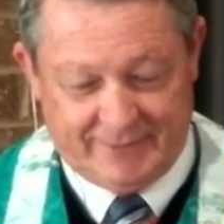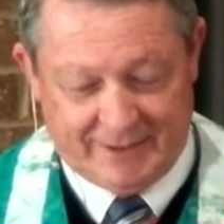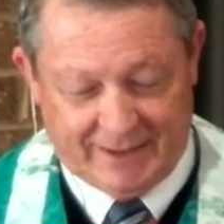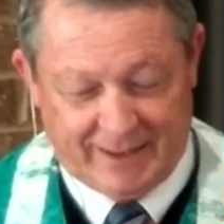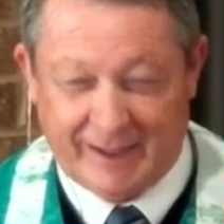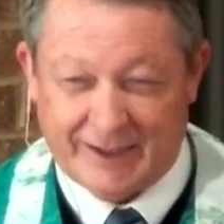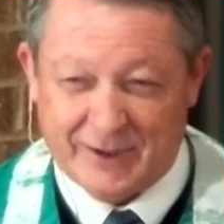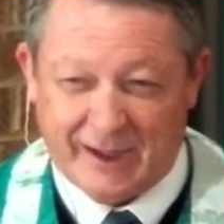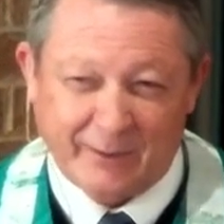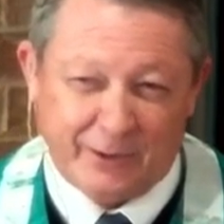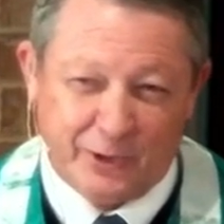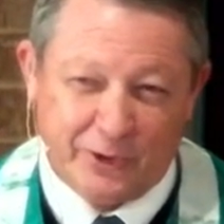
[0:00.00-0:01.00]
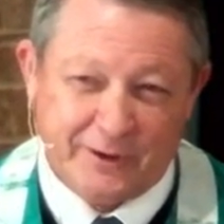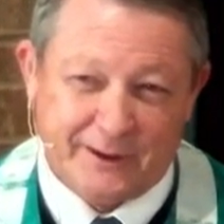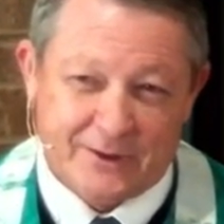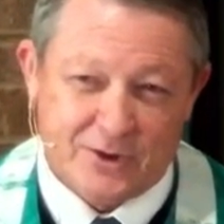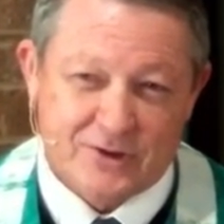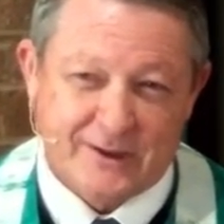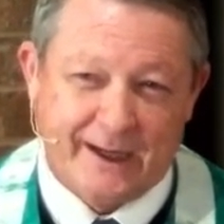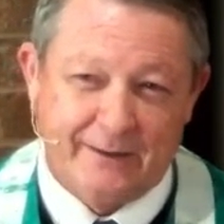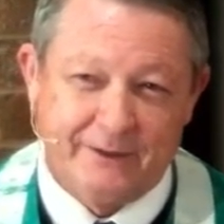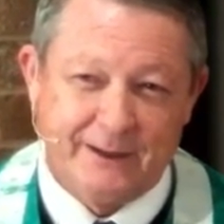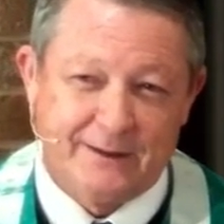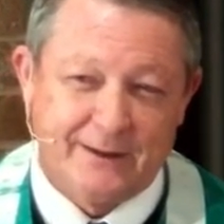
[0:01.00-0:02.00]
I don't know that that's a sign
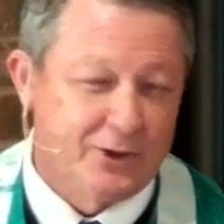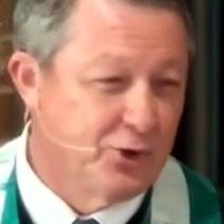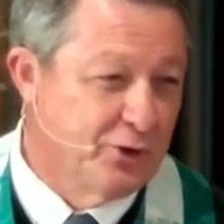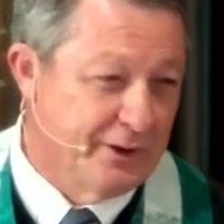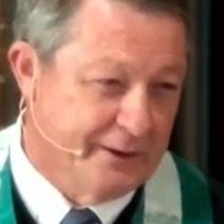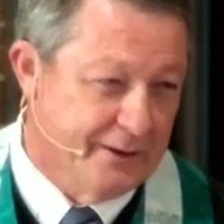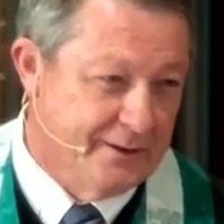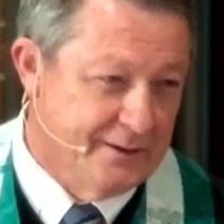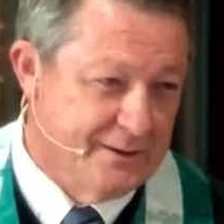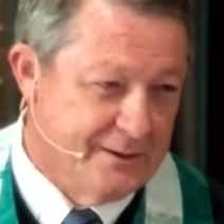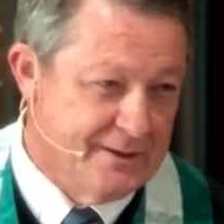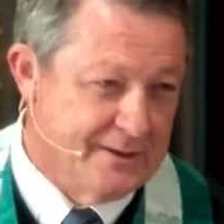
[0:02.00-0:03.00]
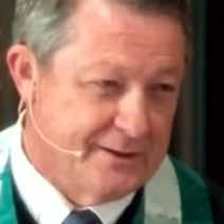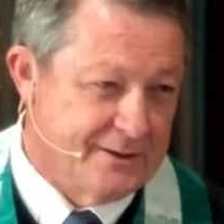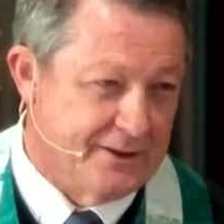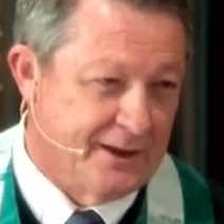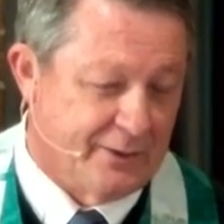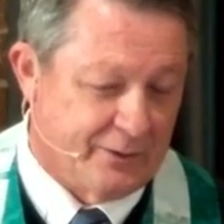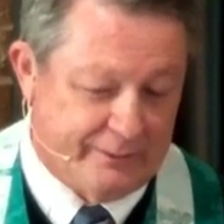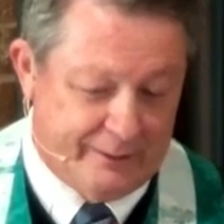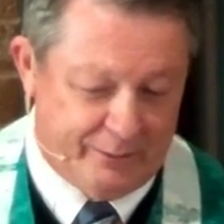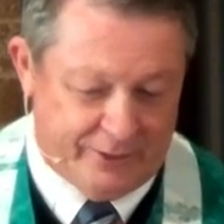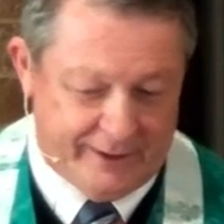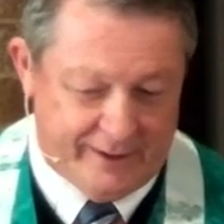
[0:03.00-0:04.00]
of anything good to not
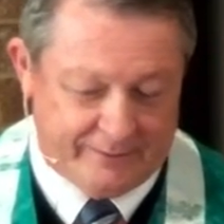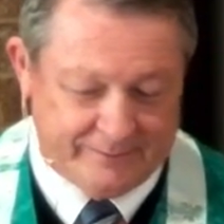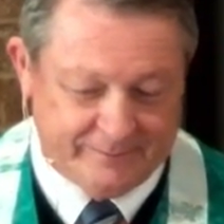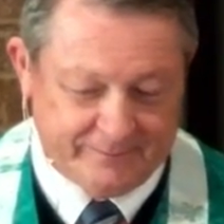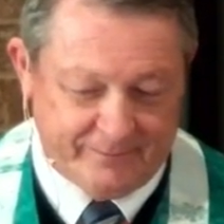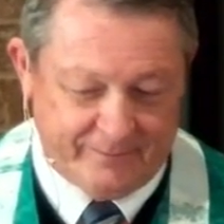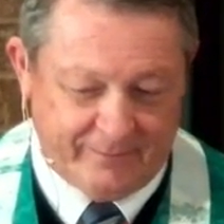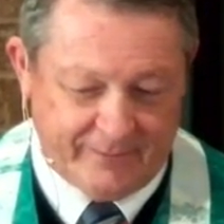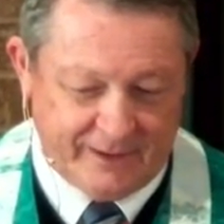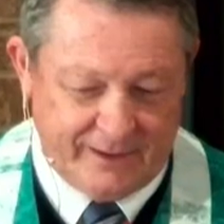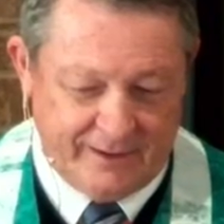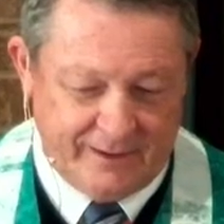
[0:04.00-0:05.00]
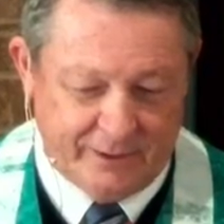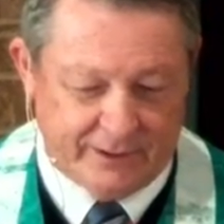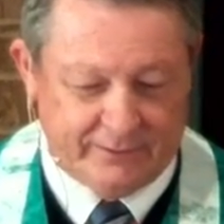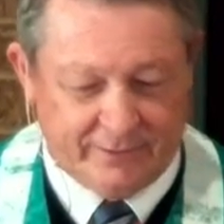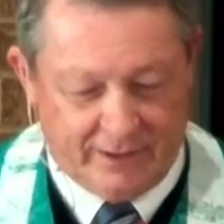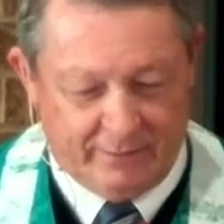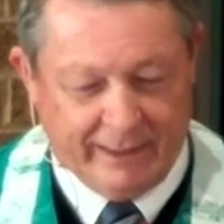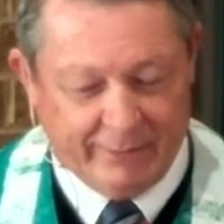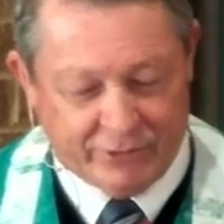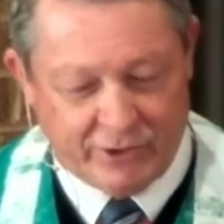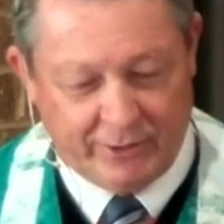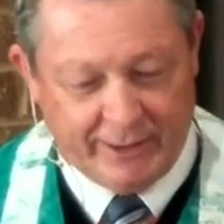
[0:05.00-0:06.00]
remember that. But the
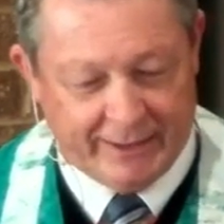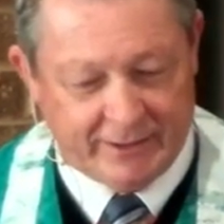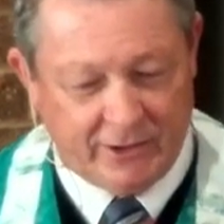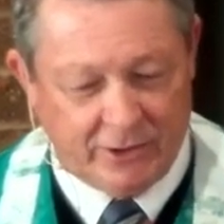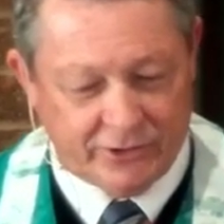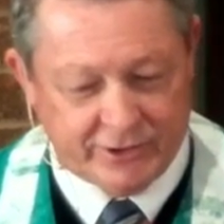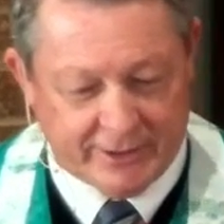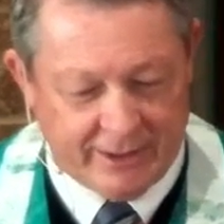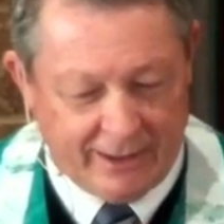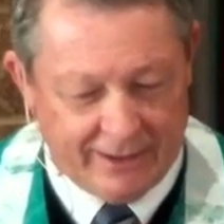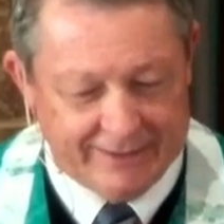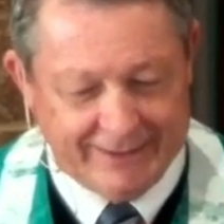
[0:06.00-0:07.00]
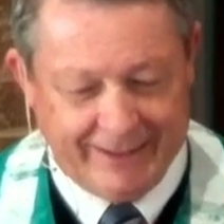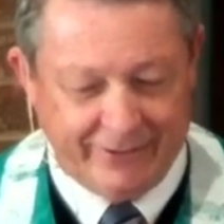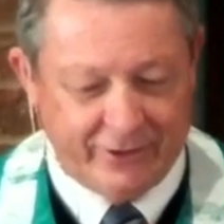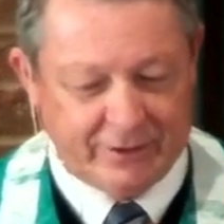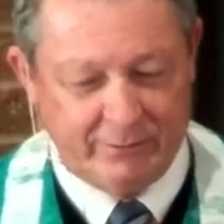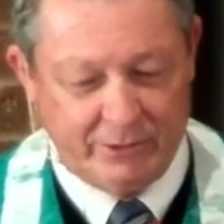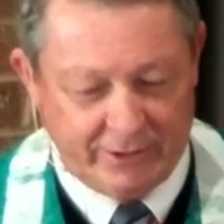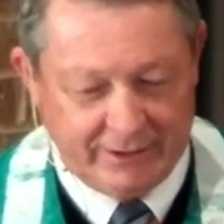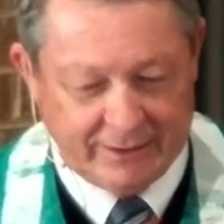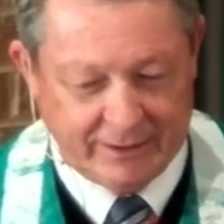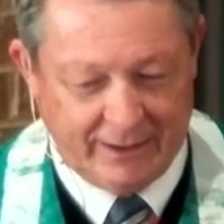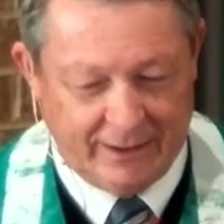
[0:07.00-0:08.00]
map showed I had gone to Collin County
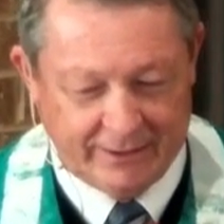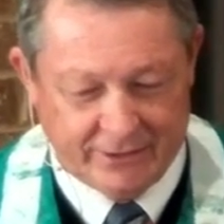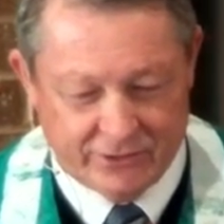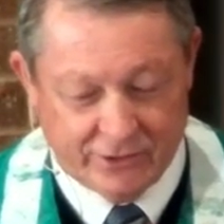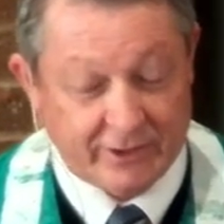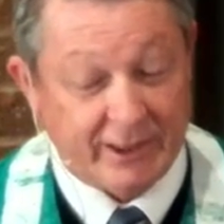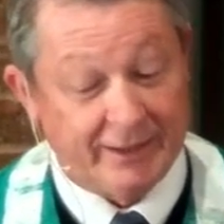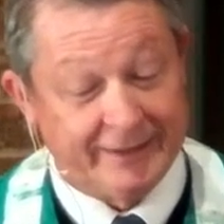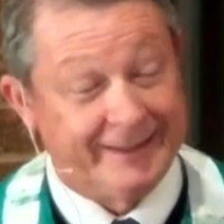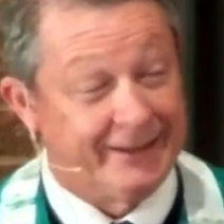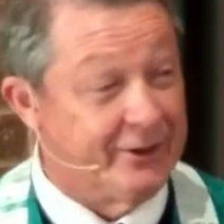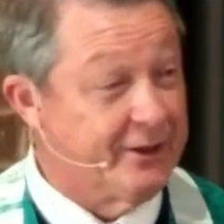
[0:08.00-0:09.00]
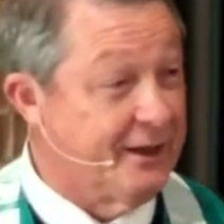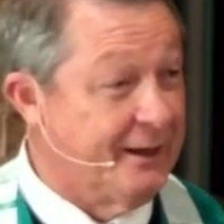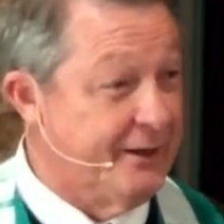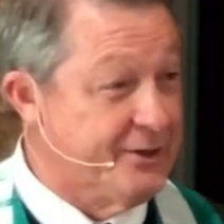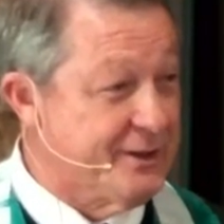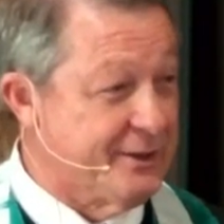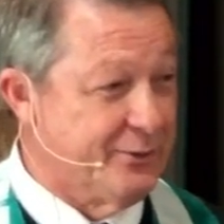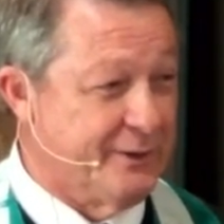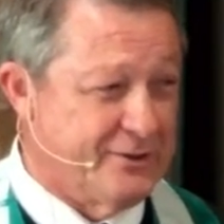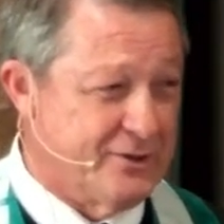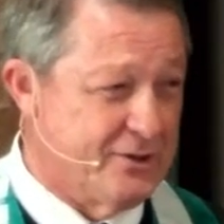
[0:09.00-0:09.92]
College. I don't guess